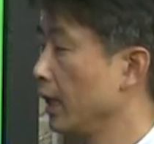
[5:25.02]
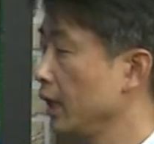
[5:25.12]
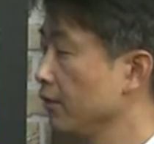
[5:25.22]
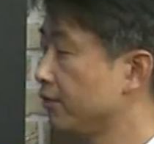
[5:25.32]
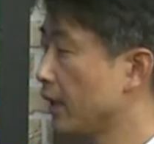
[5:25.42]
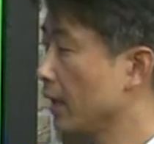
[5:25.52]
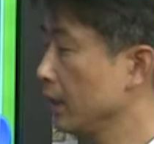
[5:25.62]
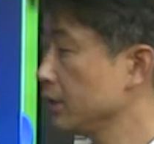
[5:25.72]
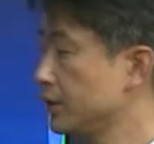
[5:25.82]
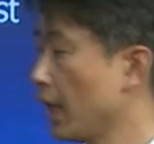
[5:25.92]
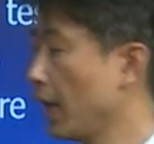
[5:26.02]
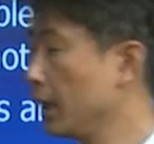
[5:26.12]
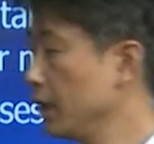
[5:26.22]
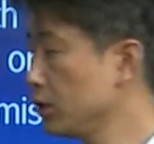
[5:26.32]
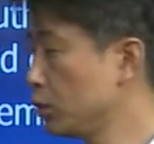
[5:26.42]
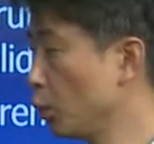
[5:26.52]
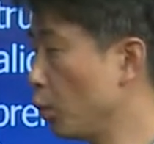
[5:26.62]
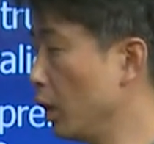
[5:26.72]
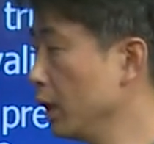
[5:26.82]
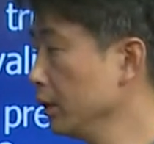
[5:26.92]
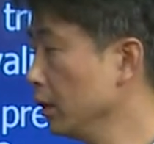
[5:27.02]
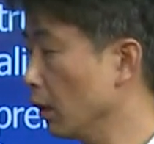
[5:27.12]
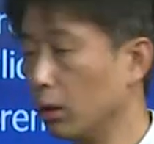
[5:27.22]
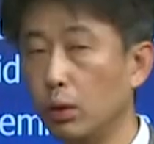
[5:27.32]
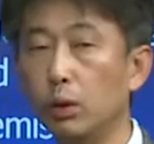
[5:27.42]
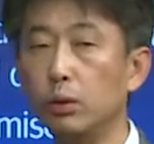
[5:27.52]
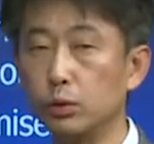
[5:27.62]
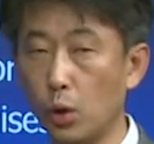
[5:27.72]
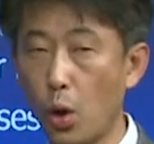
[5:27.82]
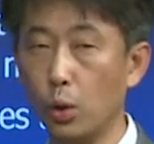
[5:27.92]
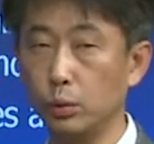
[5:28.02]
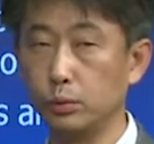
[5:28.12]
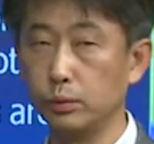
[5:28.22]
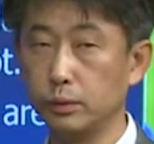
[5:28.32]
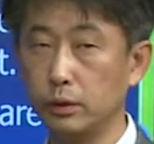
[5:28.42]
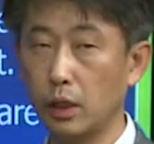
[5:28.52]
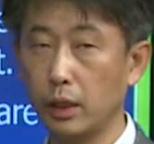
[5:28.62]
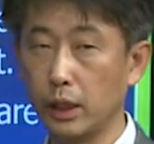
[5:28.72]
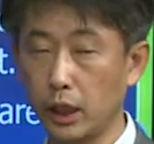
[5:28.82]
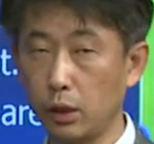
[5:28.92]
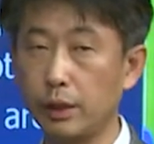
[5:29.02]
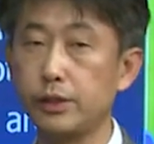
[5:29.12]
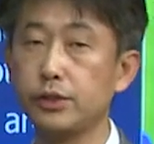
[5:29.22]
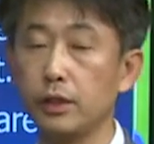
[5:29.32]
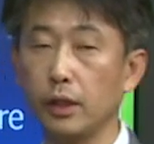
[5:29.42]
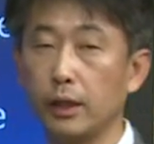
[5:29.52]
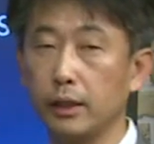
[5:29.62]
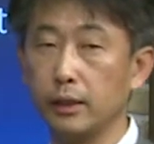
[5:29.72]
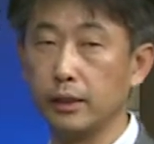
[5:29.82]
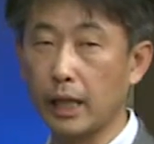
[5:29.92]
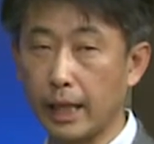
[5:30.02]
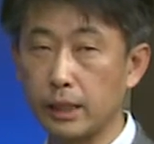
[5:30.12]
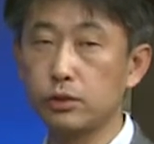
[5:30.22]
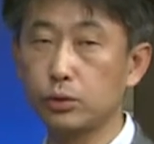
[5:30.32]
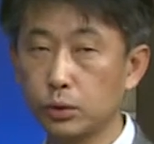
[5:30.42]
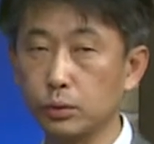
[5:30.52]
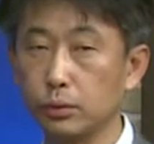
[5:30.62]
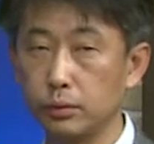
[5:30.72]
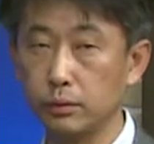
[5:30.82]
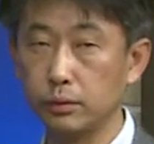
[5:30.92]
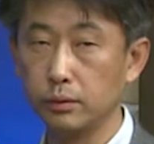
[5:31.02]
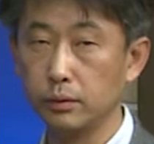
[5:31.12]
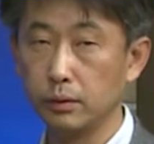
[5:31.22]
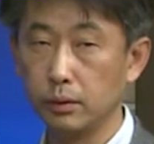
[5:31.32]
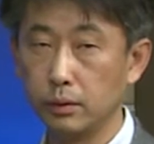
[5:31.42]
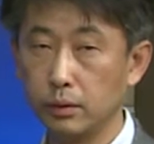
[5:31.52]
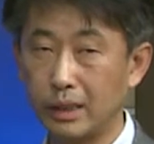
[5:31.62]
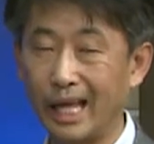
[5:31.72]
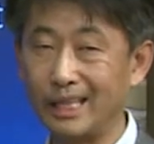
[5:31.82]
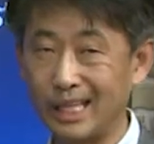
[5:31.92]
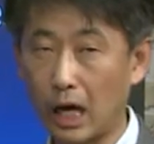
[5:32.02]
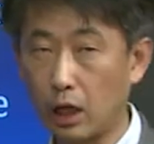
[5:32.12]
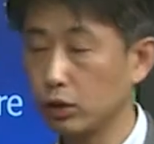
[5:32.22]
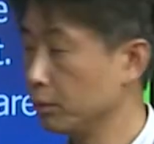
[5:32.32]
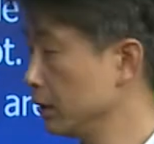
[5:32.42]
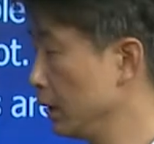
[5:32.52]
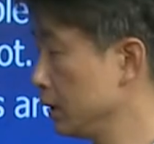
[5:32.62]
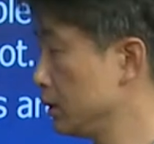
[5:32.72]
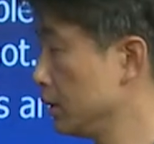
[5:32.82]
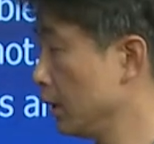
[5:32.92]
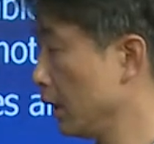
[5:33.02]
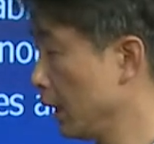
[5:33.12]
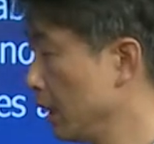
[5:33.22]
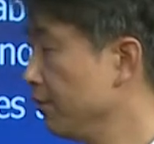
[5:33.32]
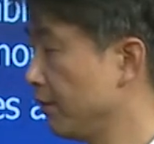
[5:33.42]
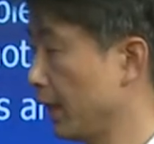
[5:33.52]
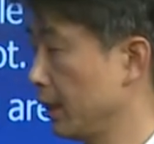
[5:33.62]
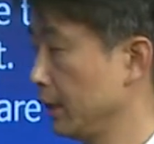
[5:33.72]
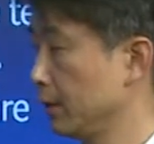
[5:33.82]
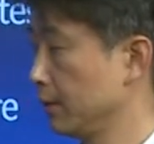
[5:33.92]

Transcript: If there is at least one row in which that is true, then the argument is invalid.